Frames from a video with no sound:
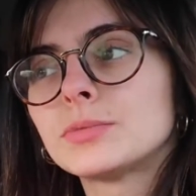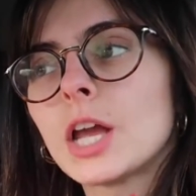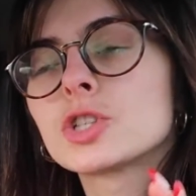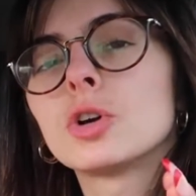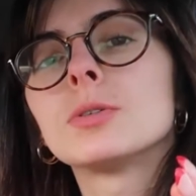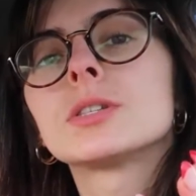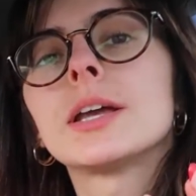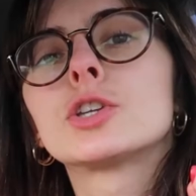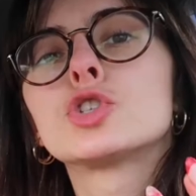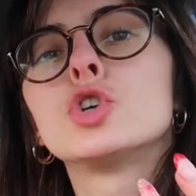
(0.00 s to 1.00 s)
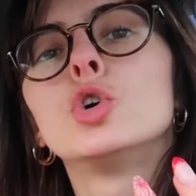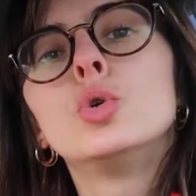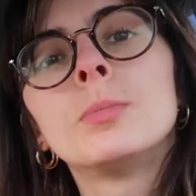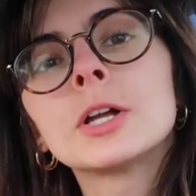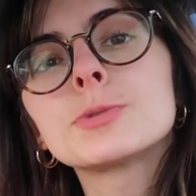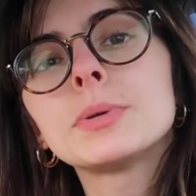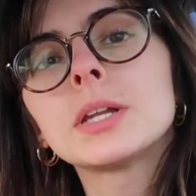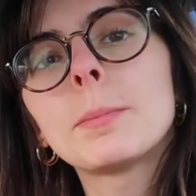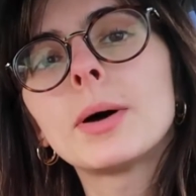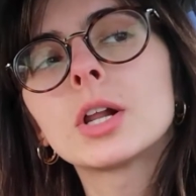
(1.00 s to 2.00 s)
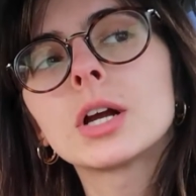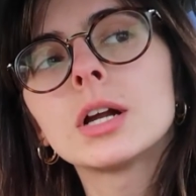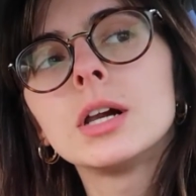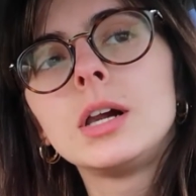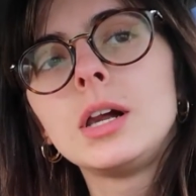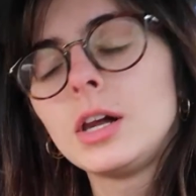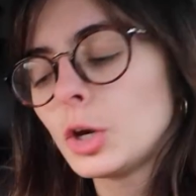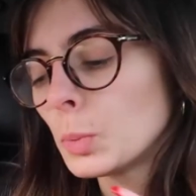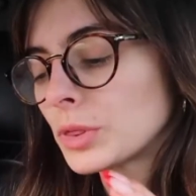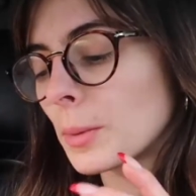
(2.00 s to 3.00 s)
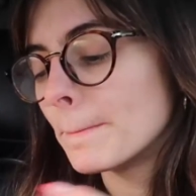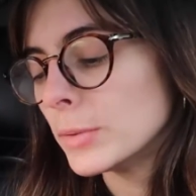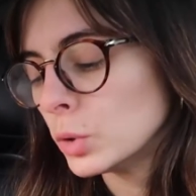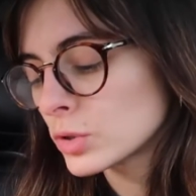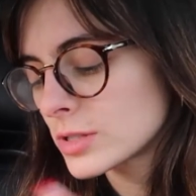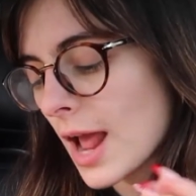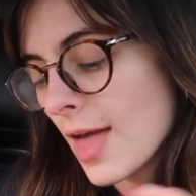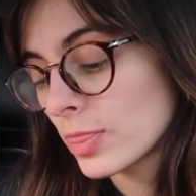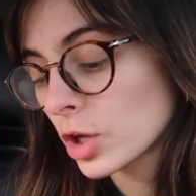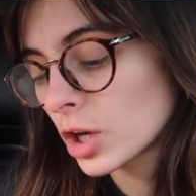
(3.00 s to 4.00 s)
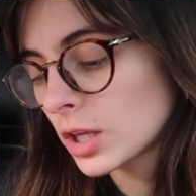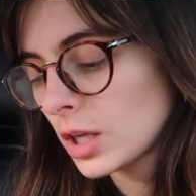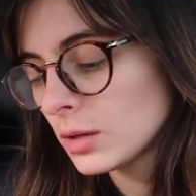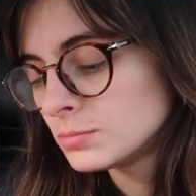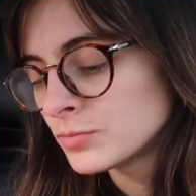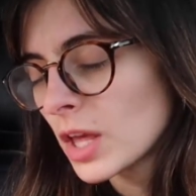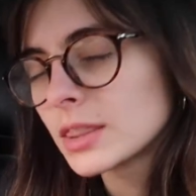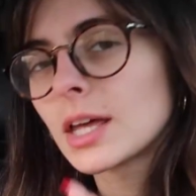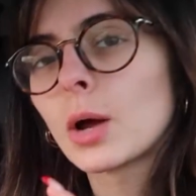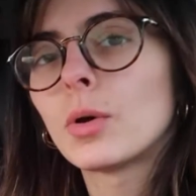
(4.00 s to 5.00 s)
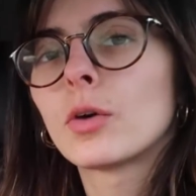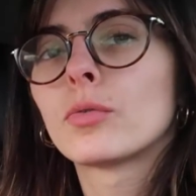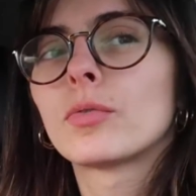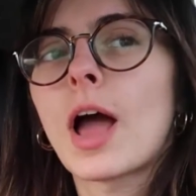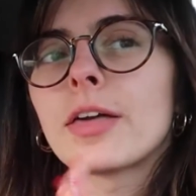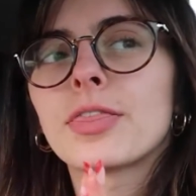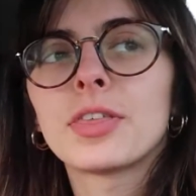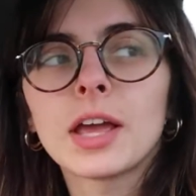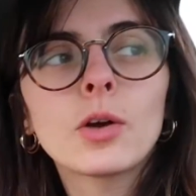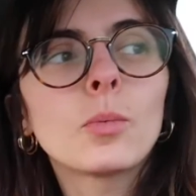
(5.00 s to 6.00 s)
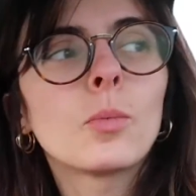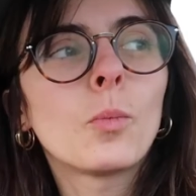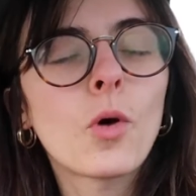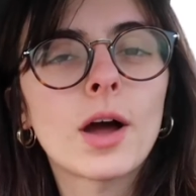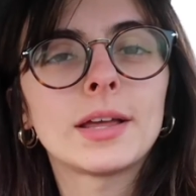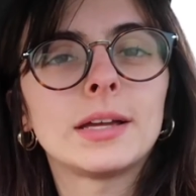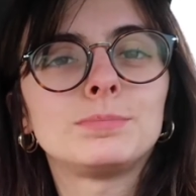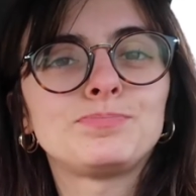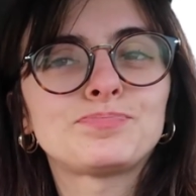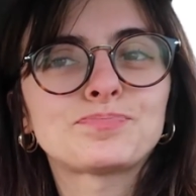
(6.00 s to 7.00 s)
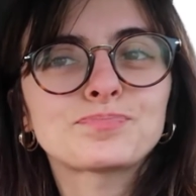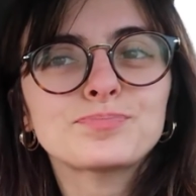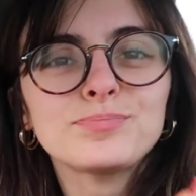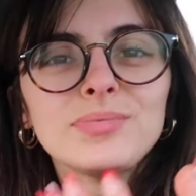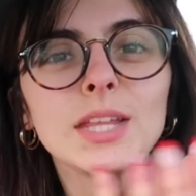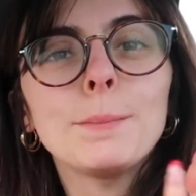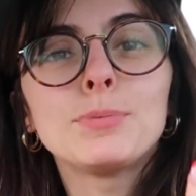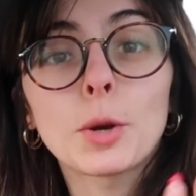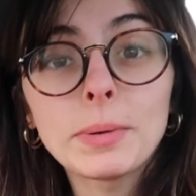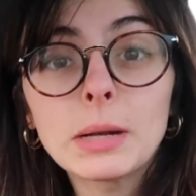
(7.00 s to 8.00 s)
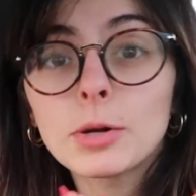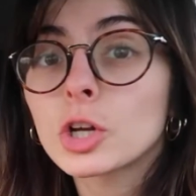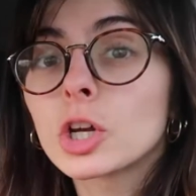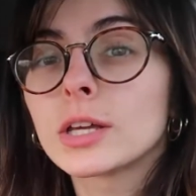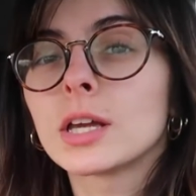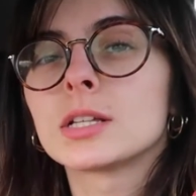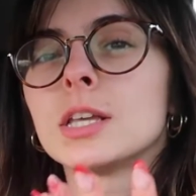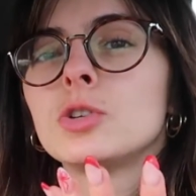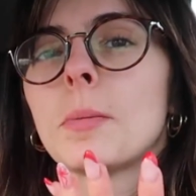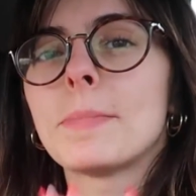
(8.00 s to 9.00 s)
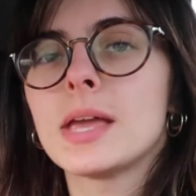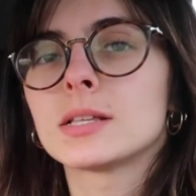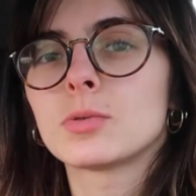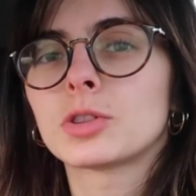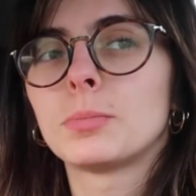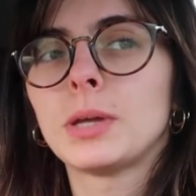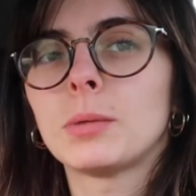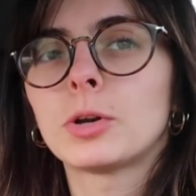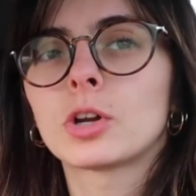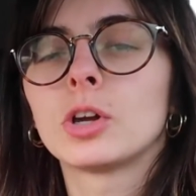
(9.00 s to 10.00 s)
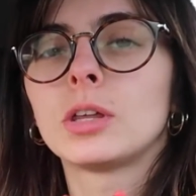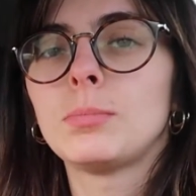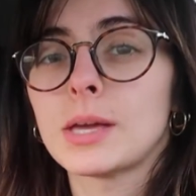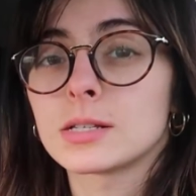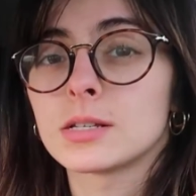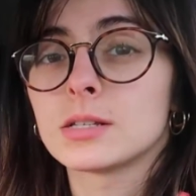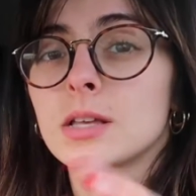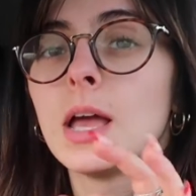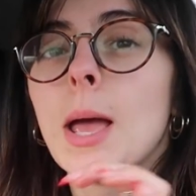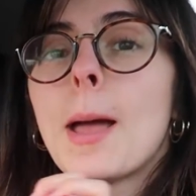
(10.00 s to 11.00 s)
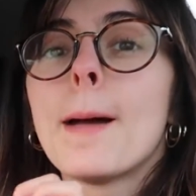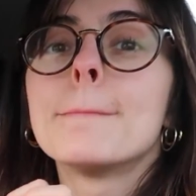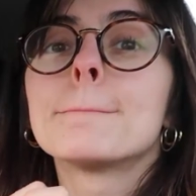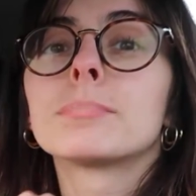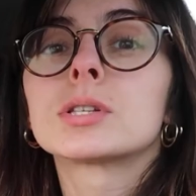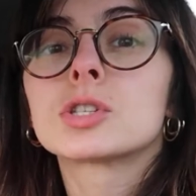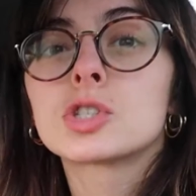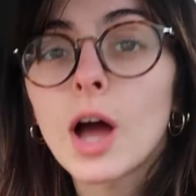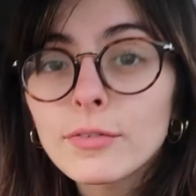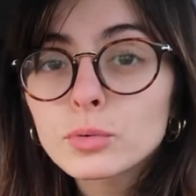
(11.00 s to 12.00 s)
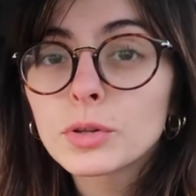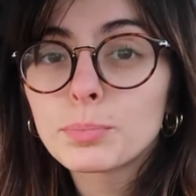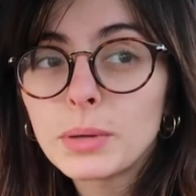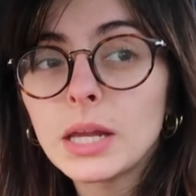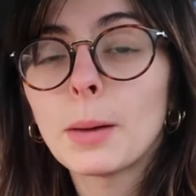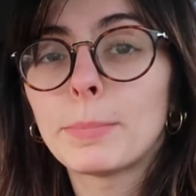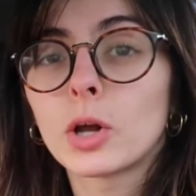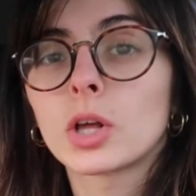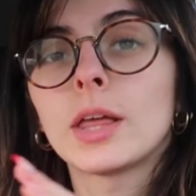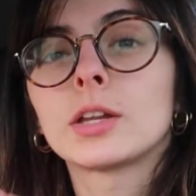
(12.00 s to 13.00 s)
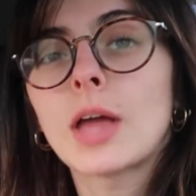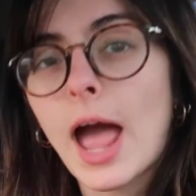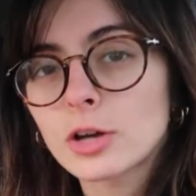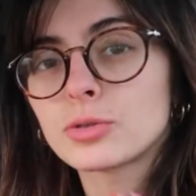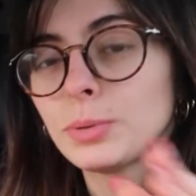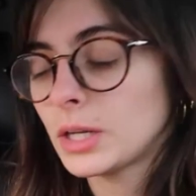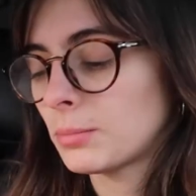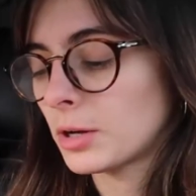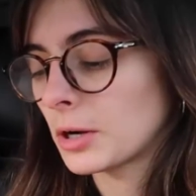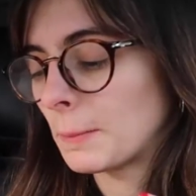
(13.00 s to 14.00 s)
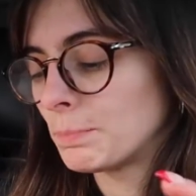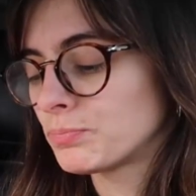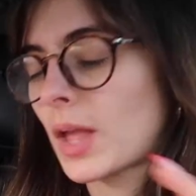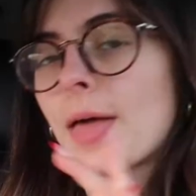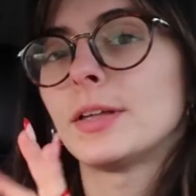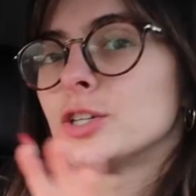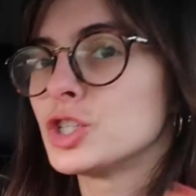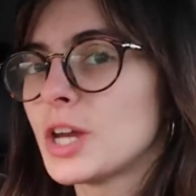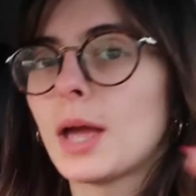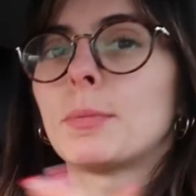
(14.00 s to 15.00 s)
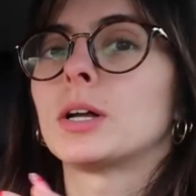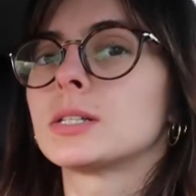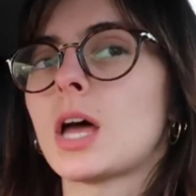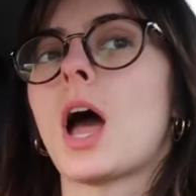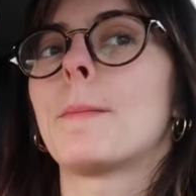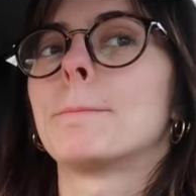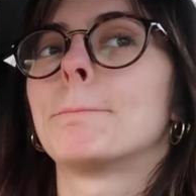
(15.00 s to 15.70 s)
it's almost like too much peanut butter with the mousse and the cookie that I would have, I think, wanted their peanut butter cookie because they do amazing with their peanut butter cookie bases stuffed with peanut butter, like actual peanut butter, and then jam on top.